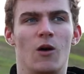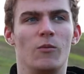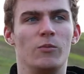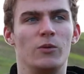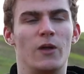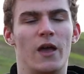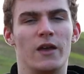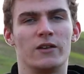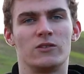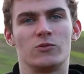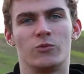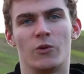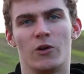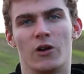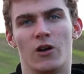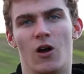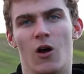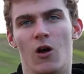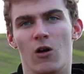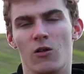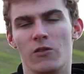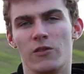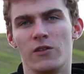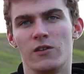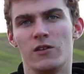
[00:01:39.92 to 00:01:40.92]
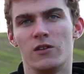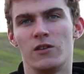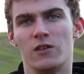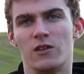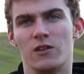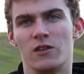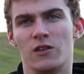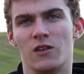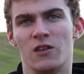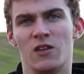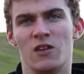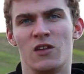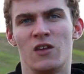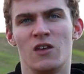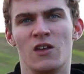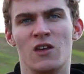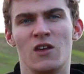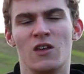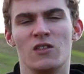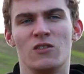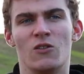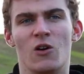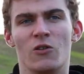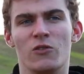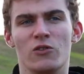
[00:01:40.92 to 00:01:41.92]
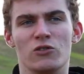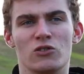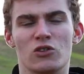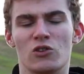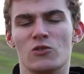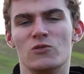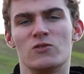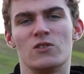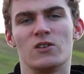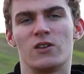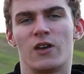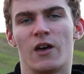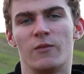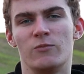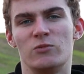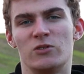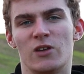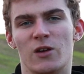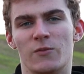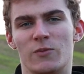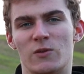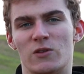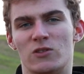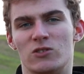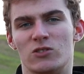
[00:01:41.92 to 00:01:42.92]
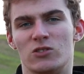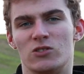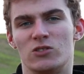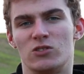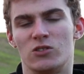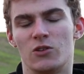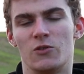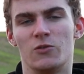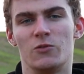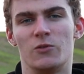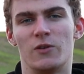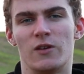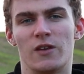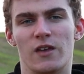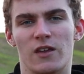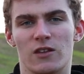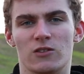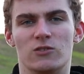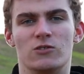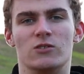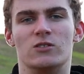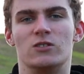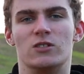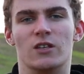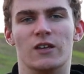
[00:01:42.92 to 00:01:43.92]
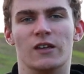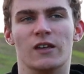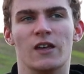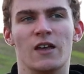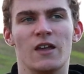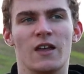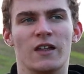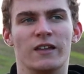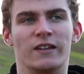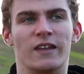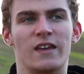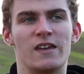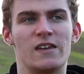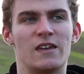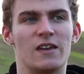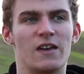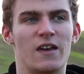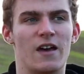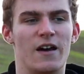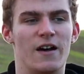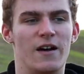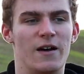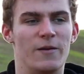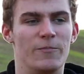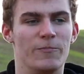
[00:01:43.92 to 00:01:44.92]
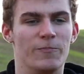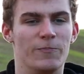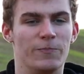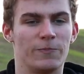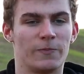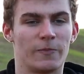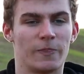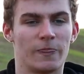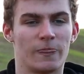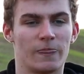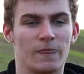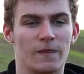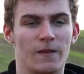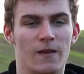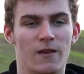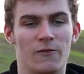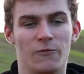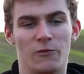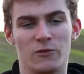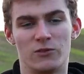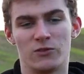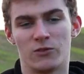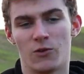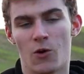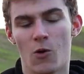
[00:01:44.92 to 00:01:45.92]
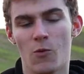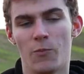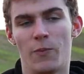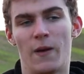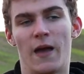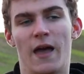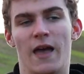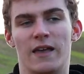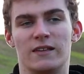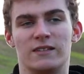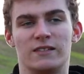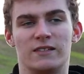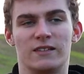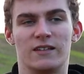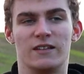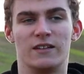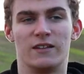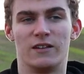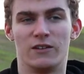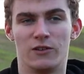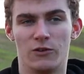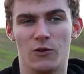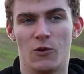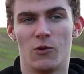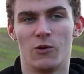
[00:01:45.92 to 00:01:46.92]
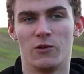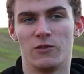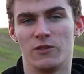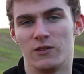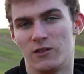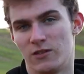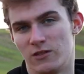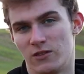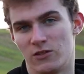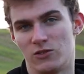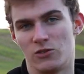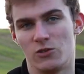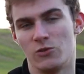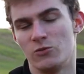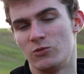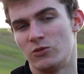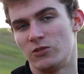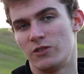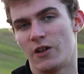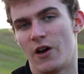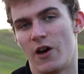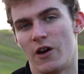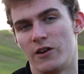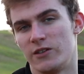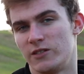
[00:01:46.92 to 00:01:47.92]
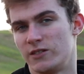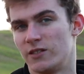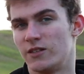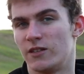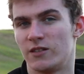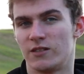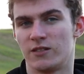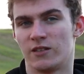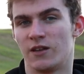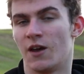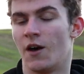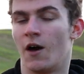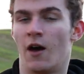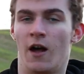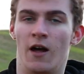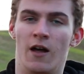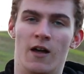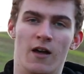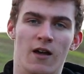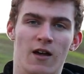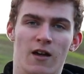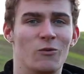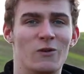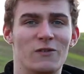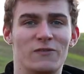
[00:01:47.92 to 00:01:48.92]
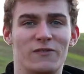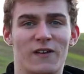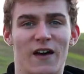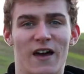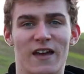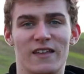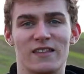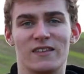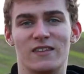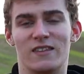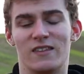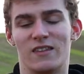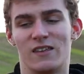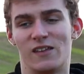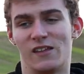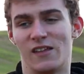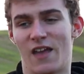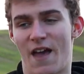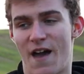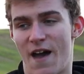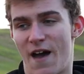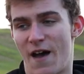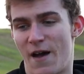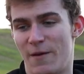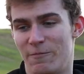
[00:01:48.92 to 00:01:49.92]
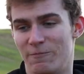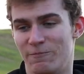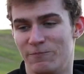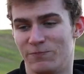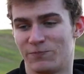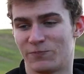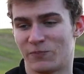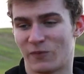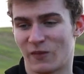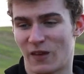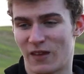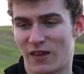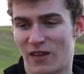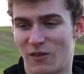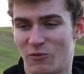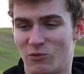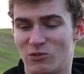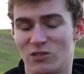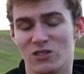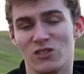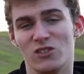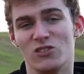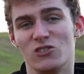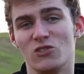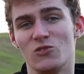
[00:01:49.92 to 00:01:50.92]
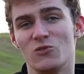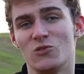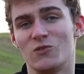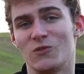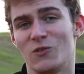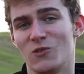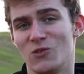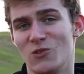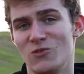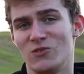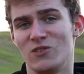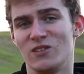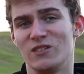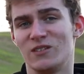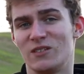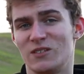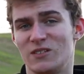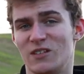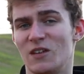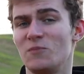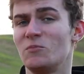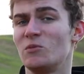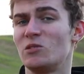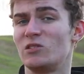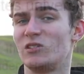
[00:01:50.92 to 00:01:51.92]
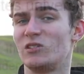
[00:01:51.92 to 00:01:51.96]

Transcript: complex where all the all the news that comes up is just so interesting. Like um, if we scroll past and ignore the, the two stars that it's got, we find that um, it was in the news for using the same